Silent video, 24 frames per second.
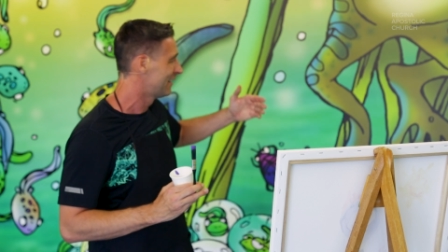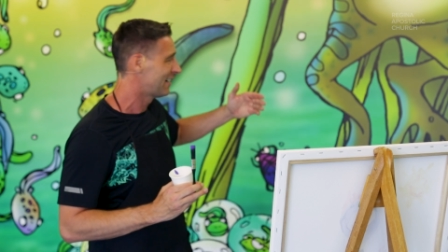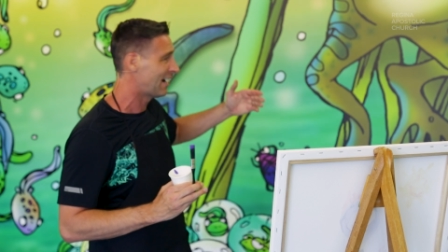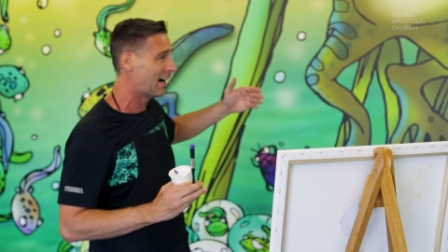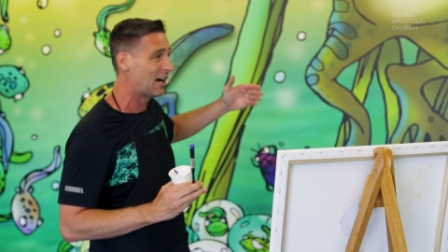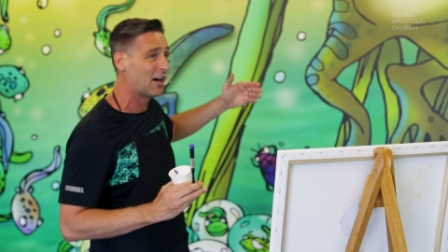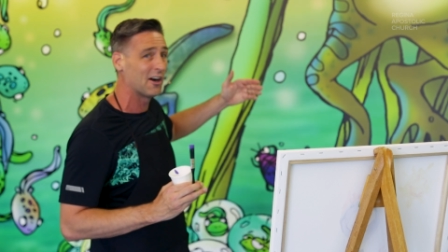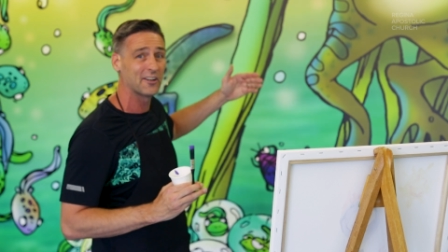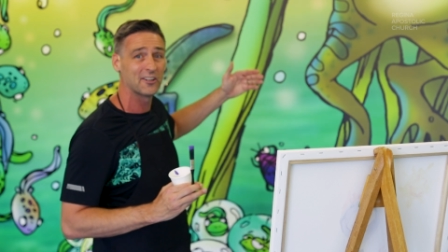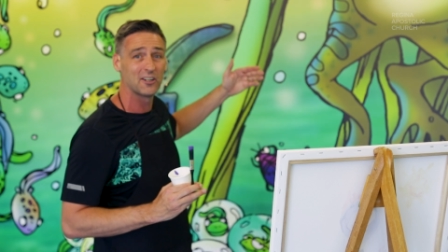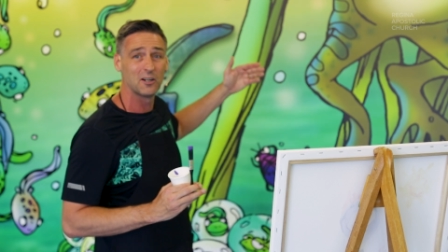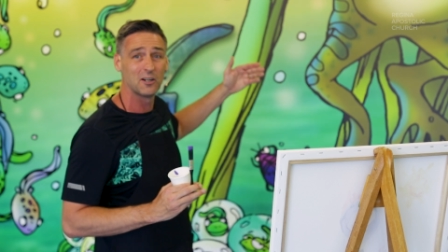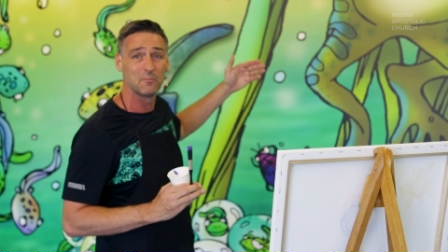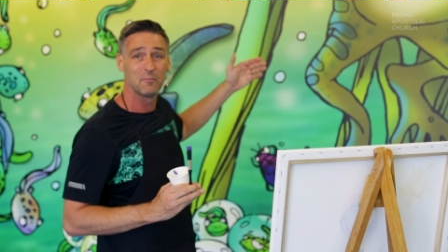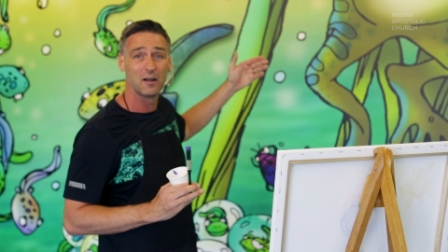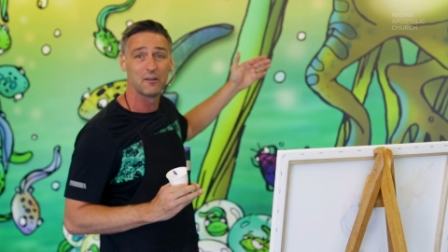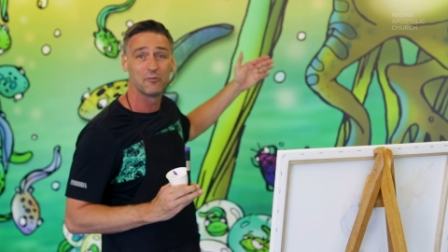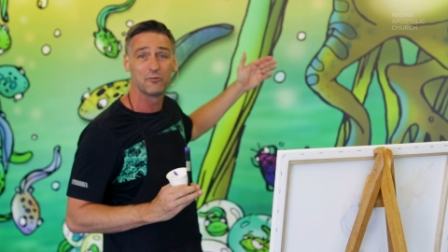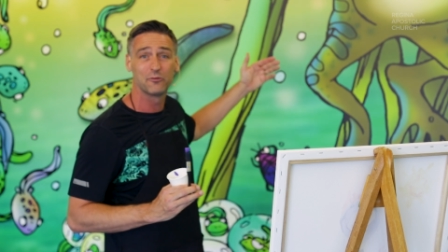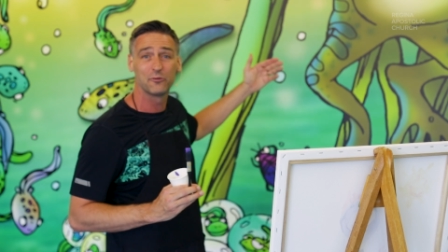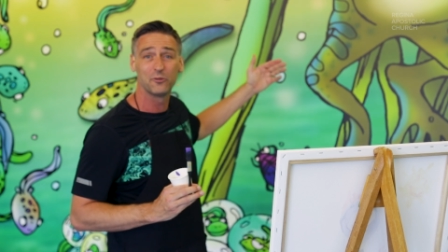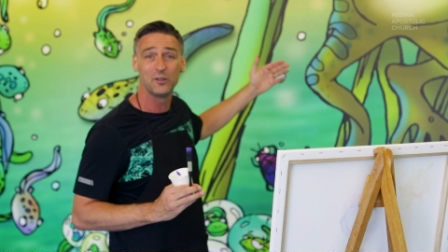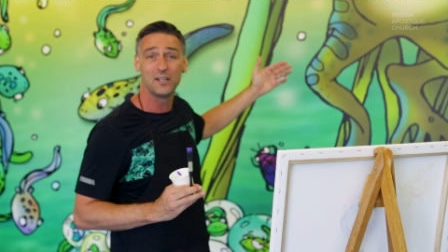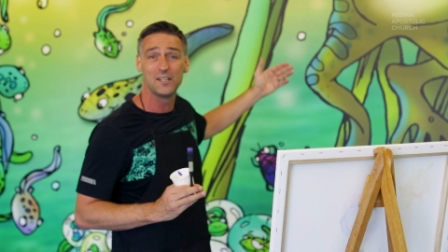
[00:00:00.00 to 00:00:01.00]
I hung it on my
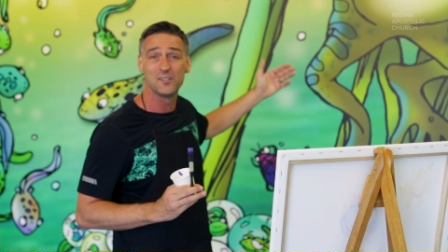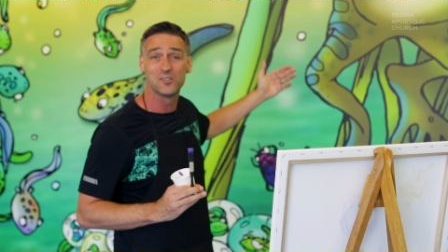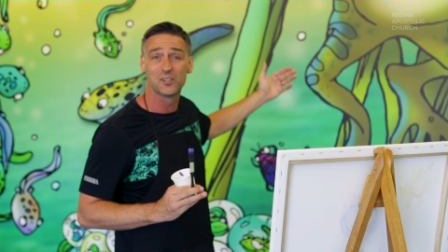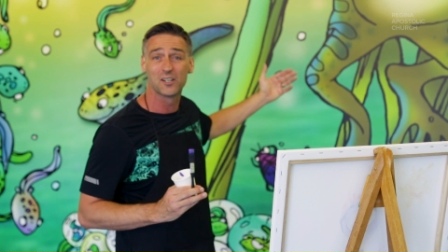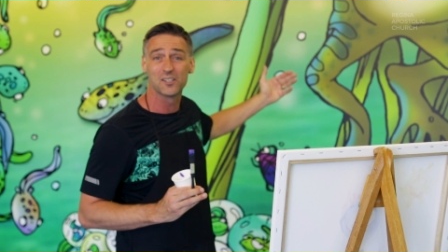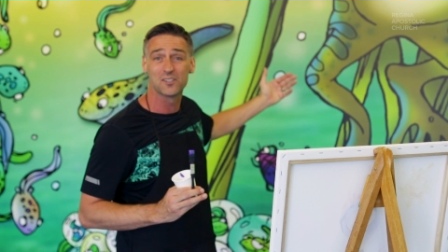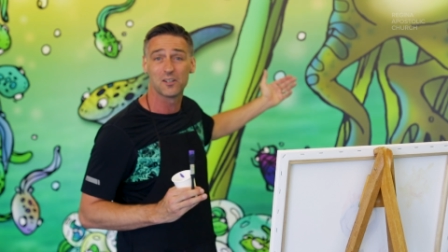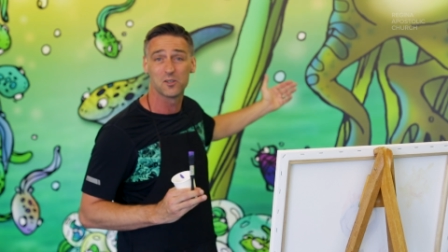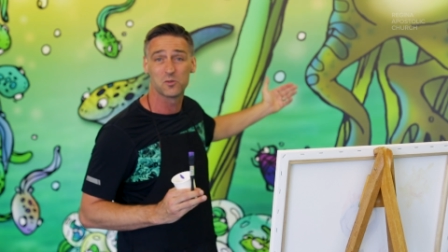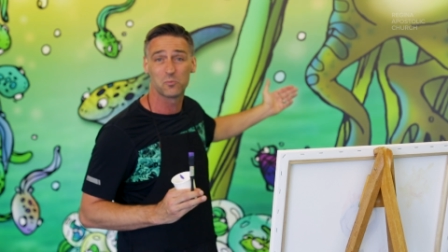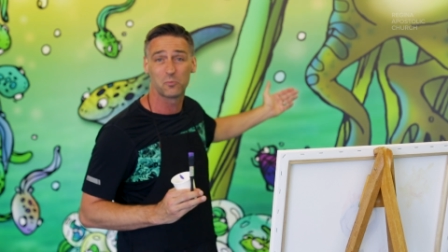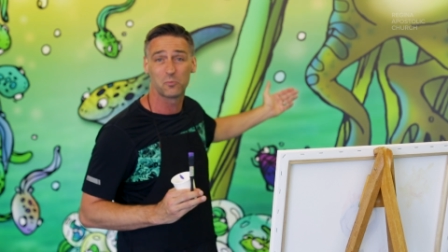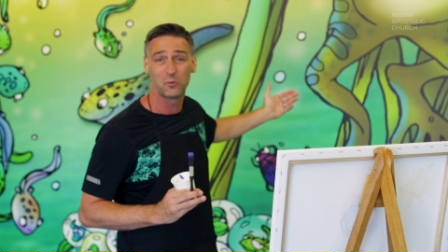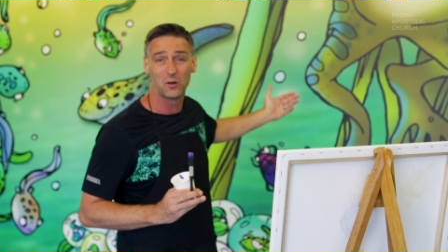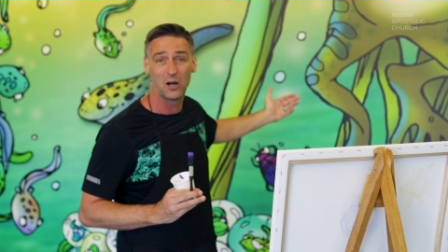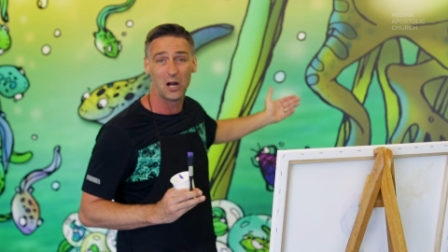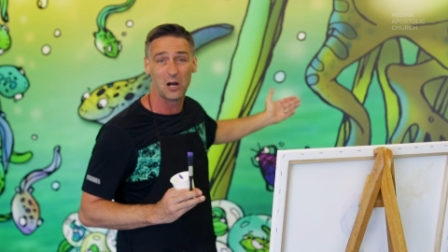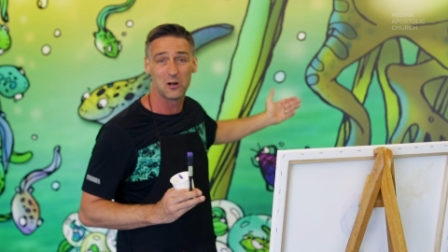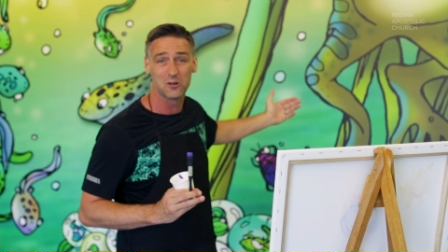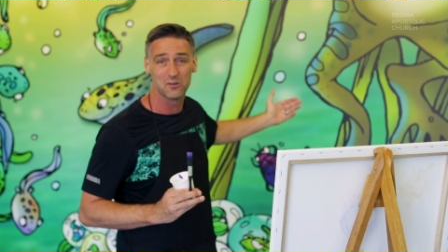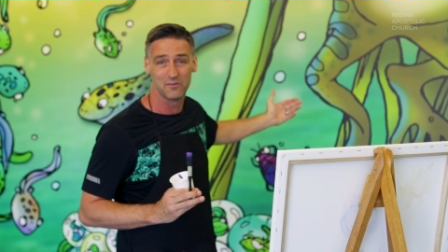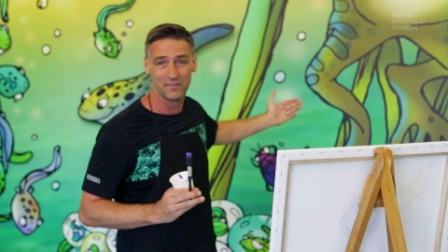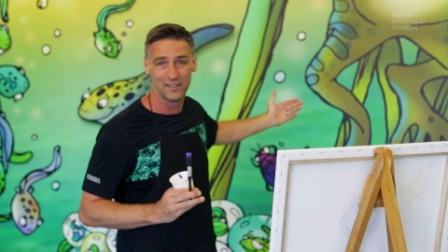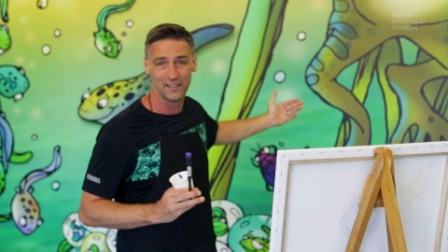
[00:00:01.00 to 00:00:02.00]
fridge because I was
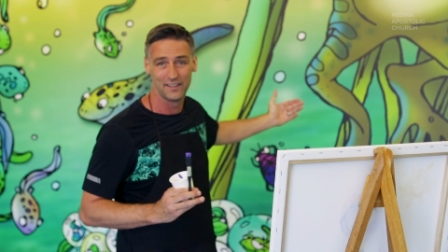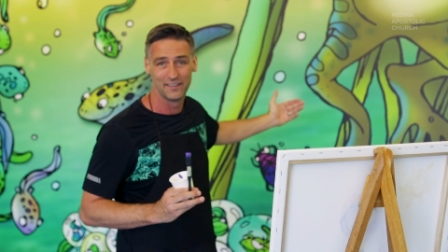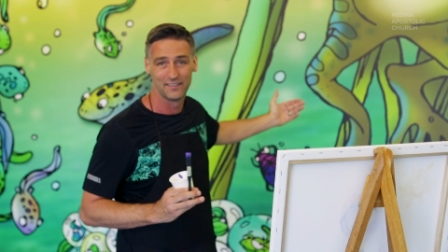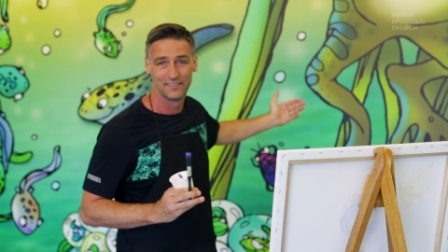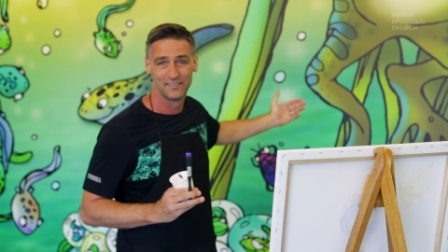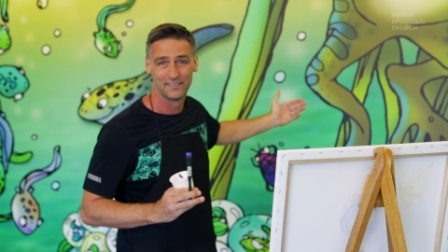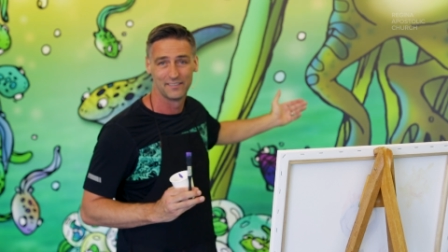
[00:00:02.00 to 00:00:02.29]
proud of it.